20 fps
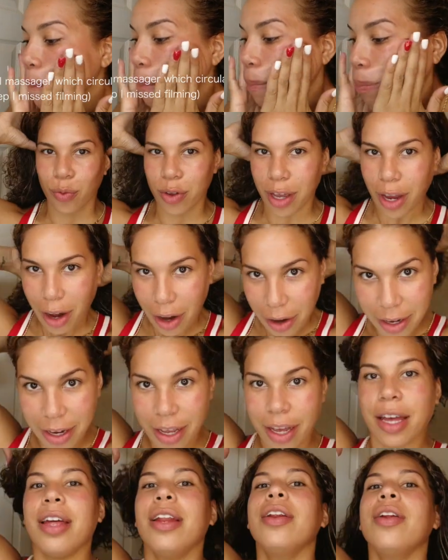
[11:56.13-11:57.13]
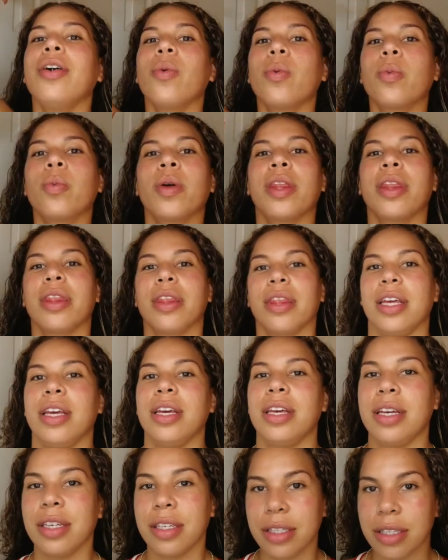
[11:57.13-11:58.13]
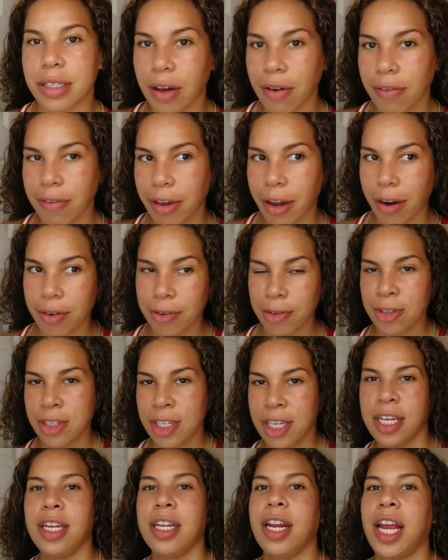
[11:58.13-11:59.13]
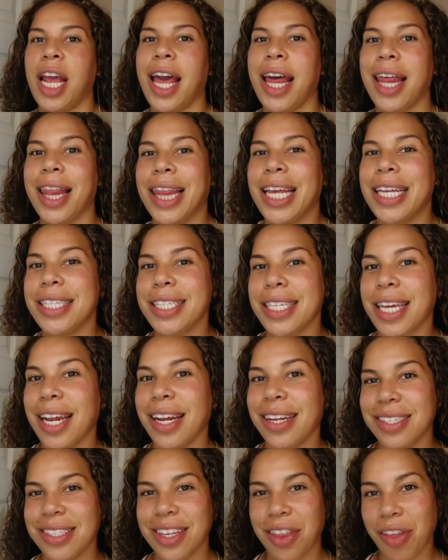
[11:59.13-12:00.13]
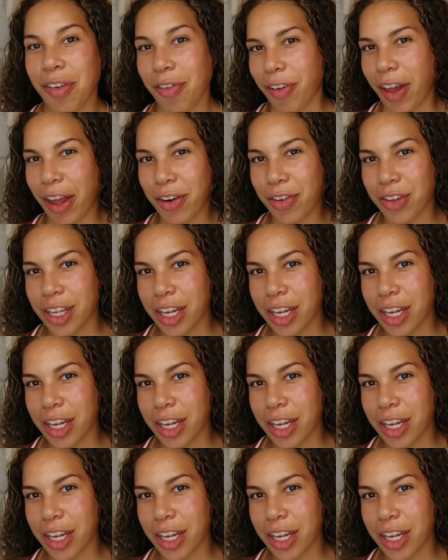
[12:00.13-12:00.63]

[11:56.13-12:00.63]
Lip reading: We are done with the self-care routine and let's get into the final